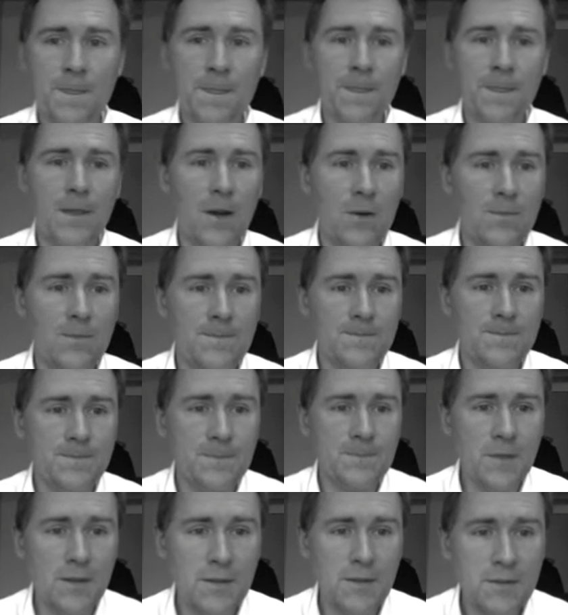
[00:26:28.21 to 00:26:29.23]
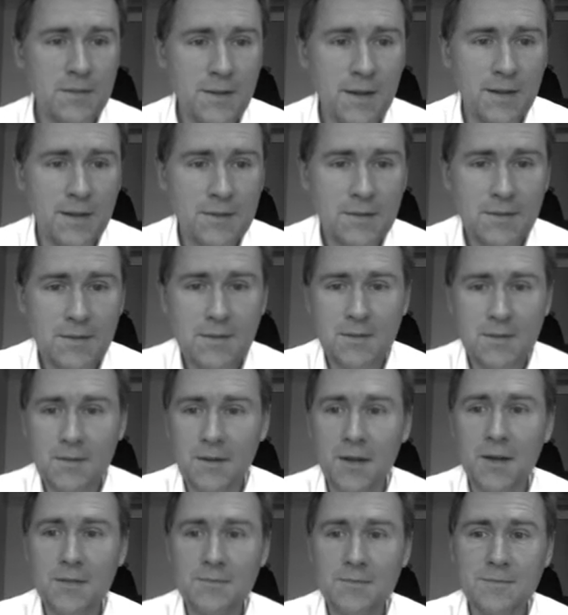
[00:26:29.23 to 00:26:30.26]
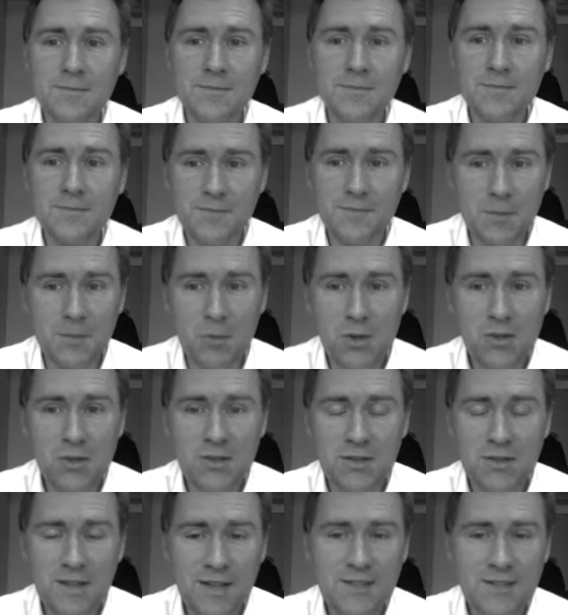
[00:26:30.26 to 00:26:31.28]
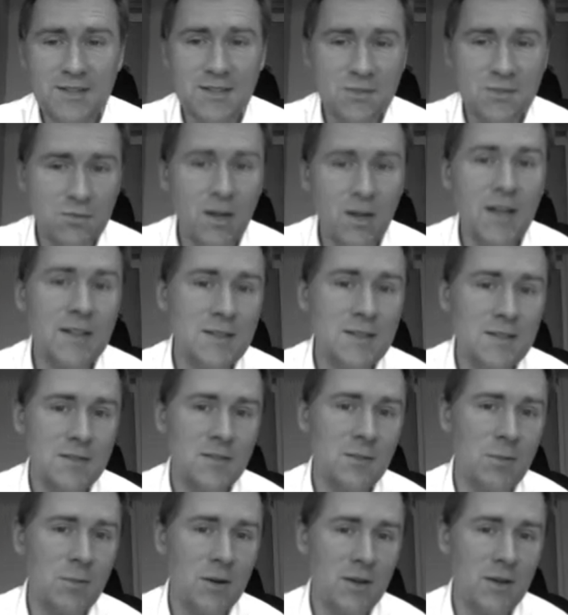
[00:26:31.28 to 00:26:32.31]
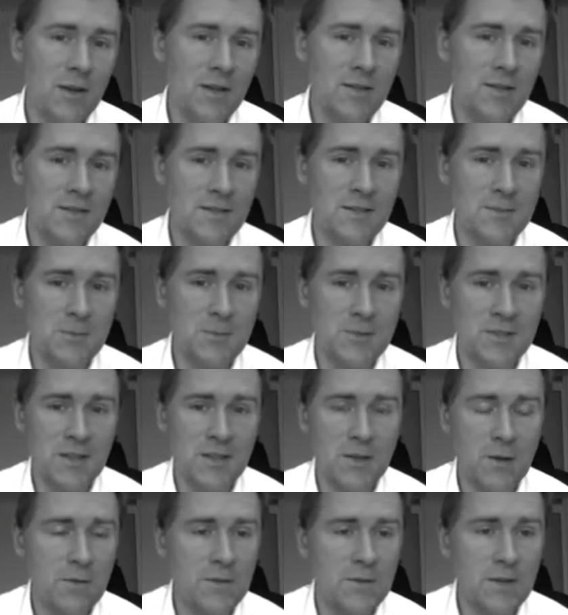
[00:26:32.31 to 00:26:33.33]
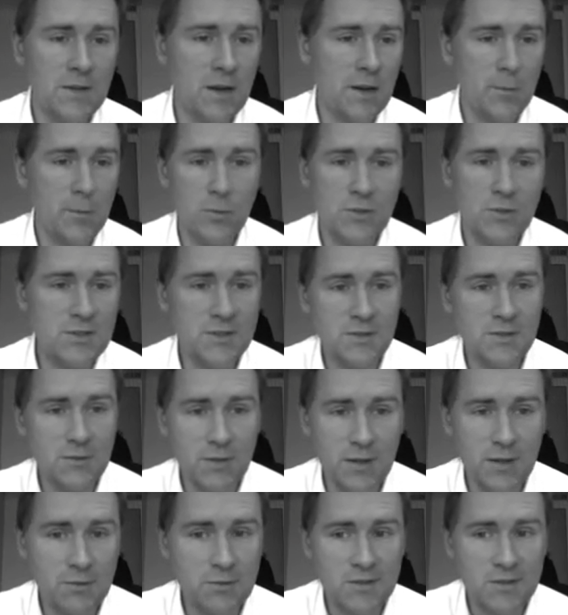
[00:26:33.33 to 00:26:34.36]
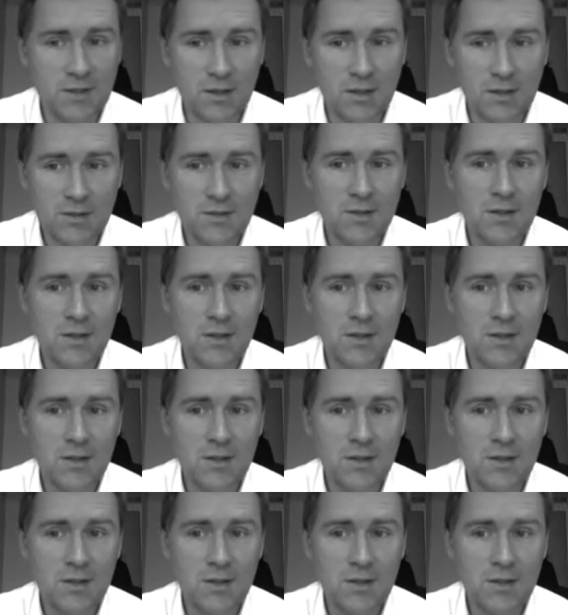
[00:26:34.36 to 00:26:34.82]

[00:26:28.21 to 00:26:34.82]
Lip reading: Now, in this case, the model guesses right about 96% of the time, which is a great result.